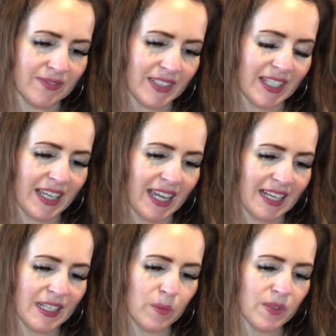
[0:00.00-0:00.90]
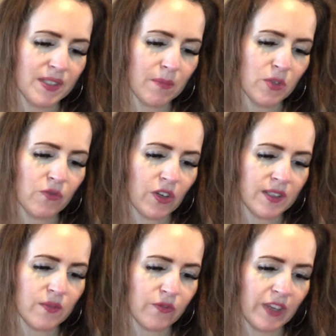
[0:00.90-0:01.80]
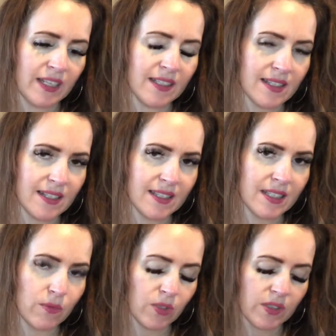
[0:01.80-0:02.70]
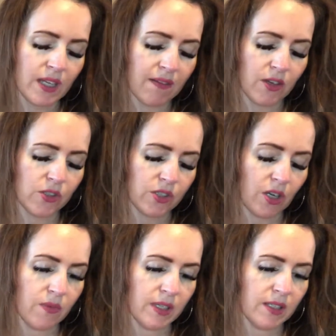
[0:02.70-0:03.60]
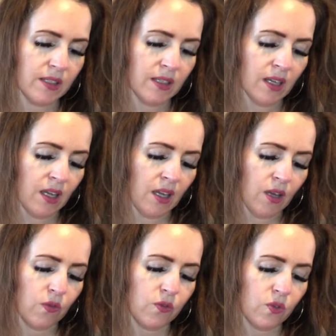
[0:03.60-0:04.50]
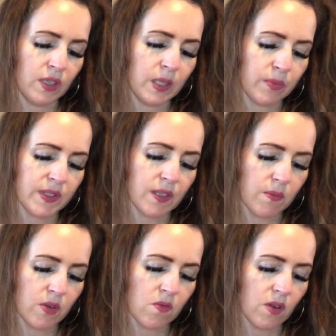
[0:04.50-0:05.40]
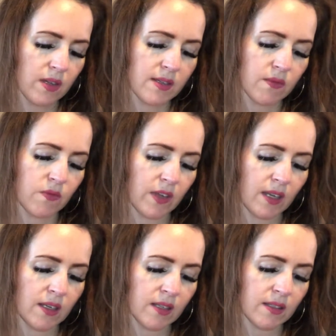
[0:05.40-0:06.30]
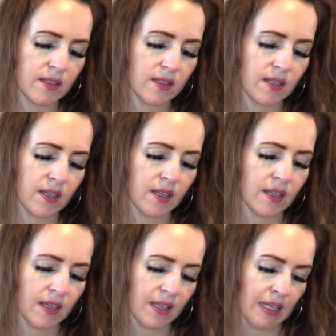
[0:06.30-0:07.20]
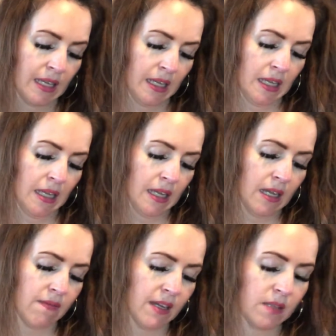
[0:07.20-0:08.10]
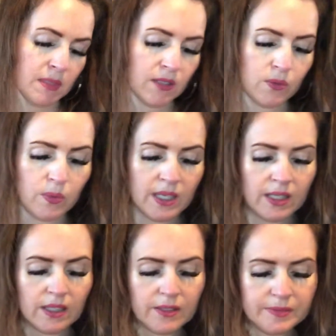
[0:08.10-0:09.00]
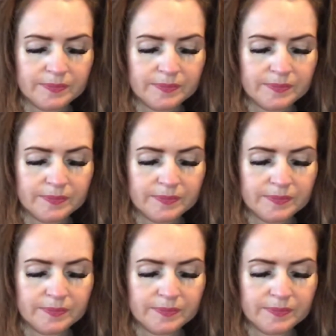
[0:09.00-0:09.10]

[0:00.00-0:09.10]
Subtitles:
Okay, Libra, Sun, Moon, Rising, Venus. Let's see what the tarot is showing for Libra, Sun, Moon, Rising, Venus. Around the middle of the week.